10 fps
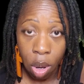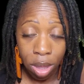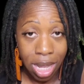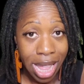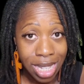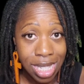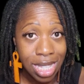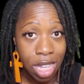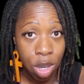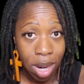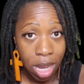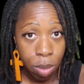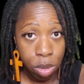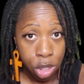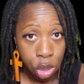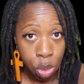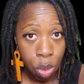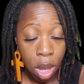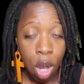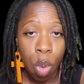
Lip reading: all the classes that you're able to,